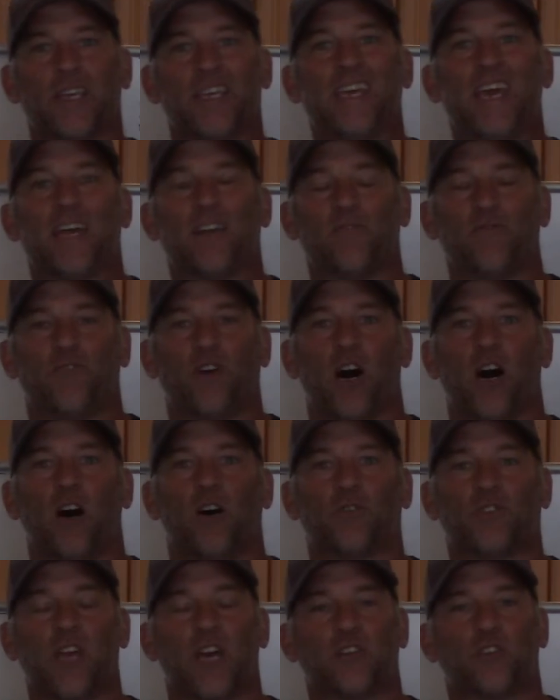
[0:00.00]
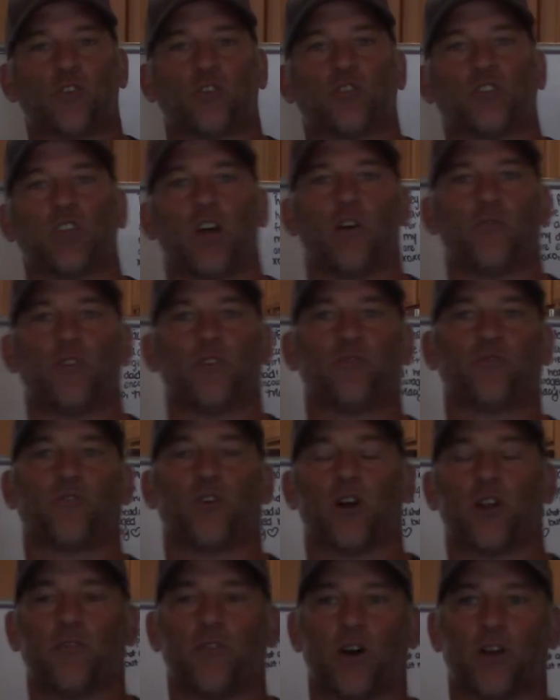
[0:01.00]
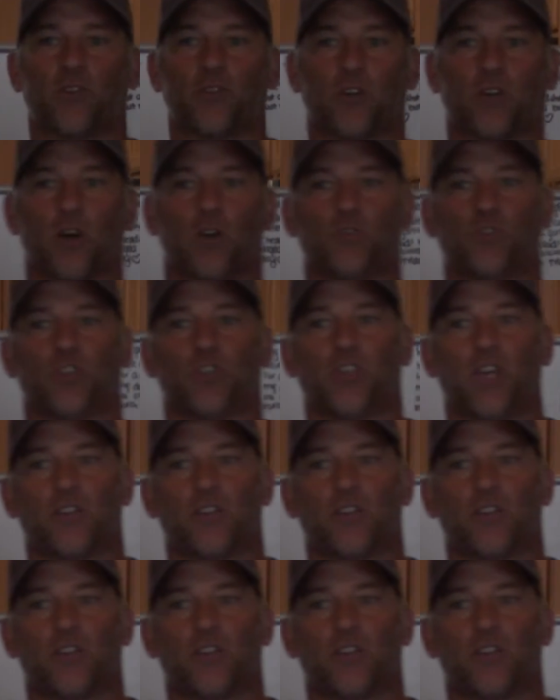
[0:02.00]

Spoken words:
Get involved. Get yourself in front of other coaches.